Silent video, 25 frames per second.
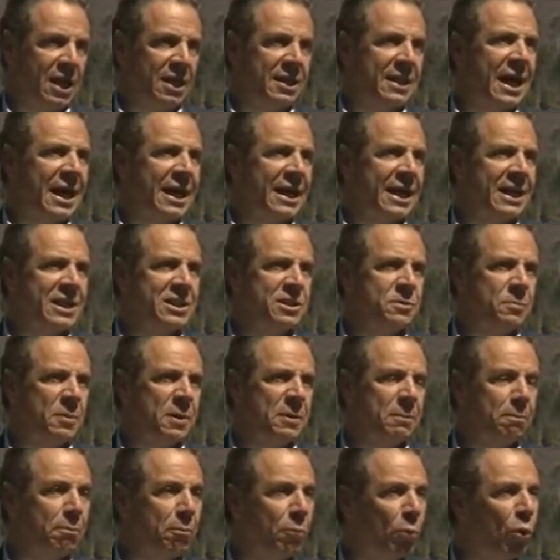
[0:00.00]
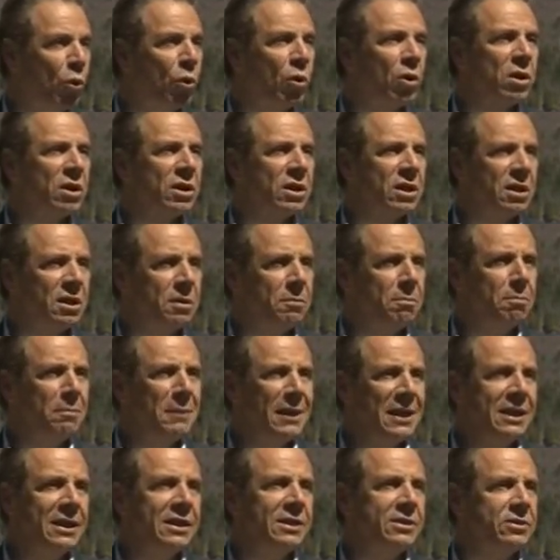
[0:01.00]
that has been more
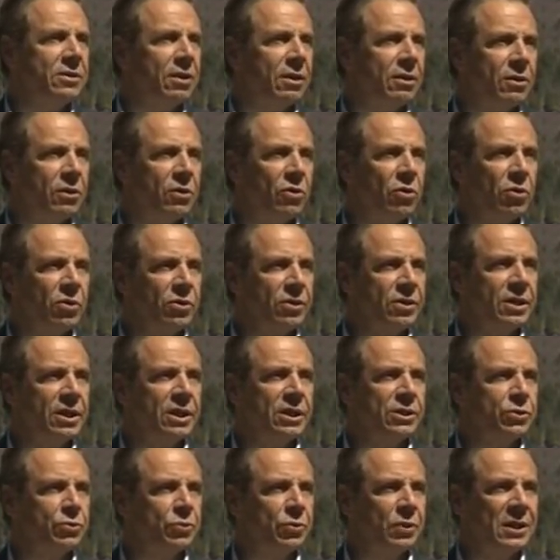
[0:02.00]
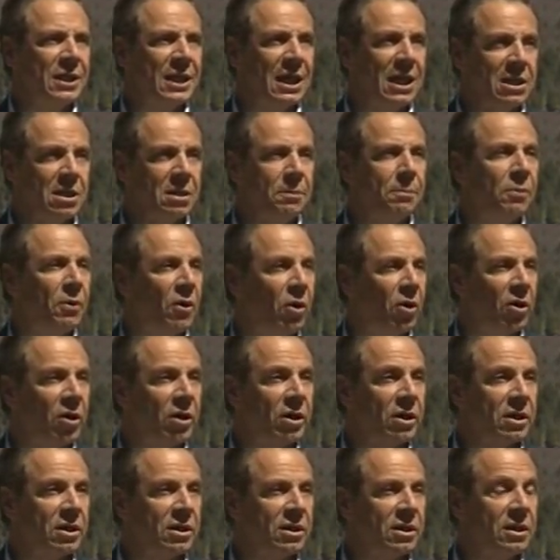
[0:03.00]
committed to the North Country and the
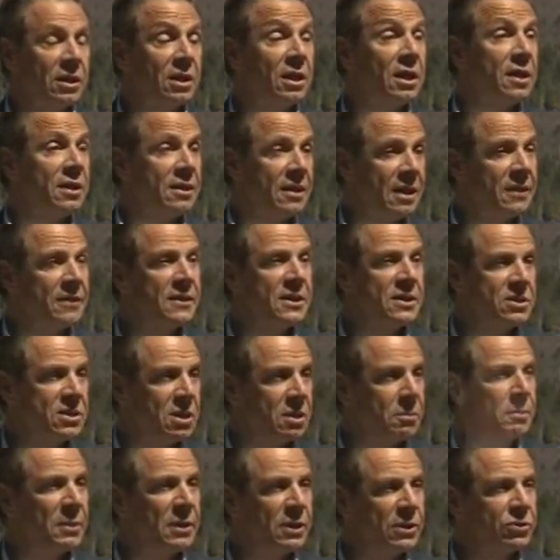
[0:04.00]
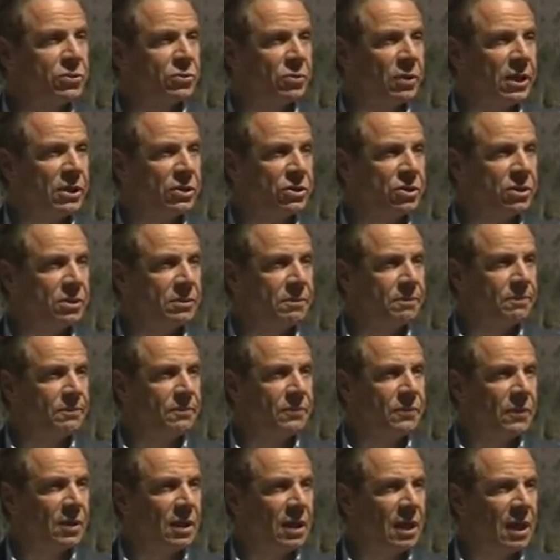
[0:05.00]
park than this administration.
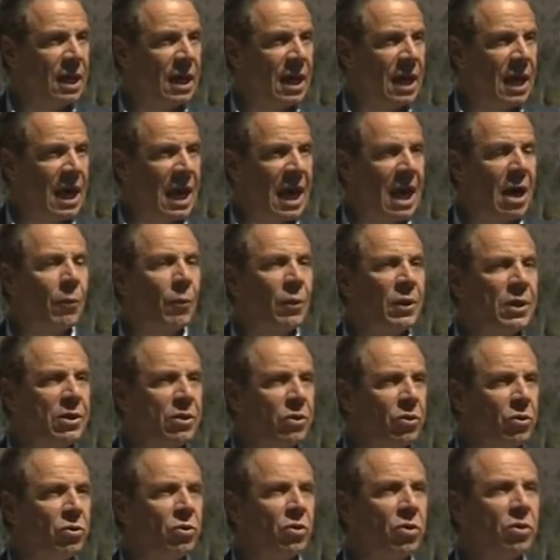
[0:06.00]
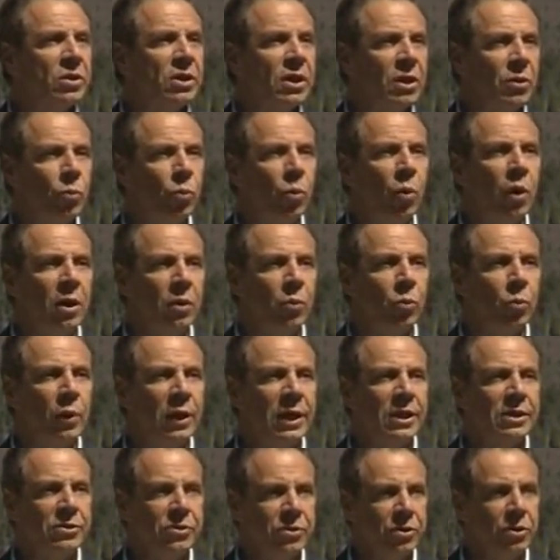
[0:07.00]
And when you look at what
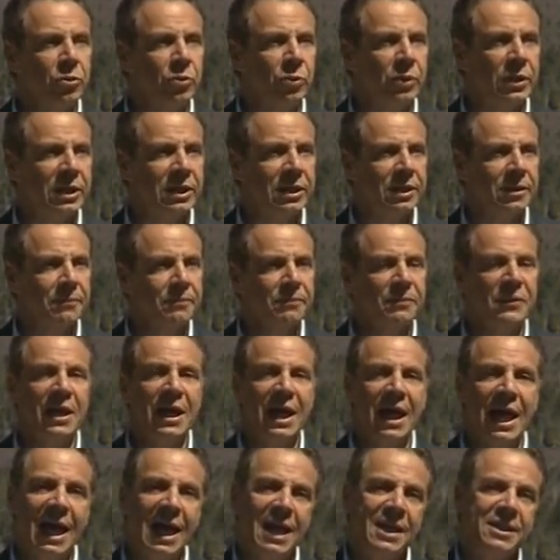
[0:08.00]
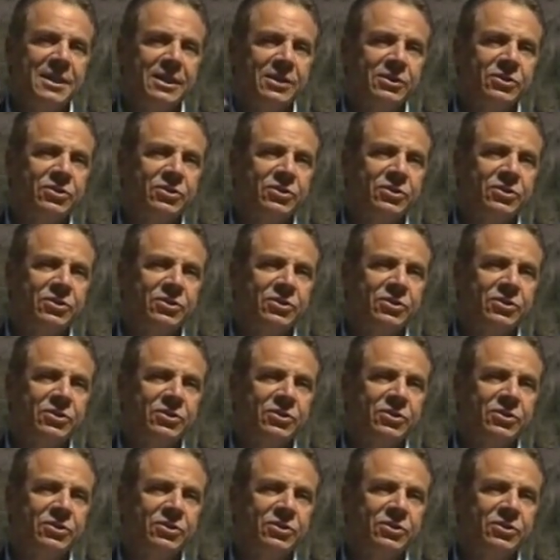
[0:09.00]
we're doing and the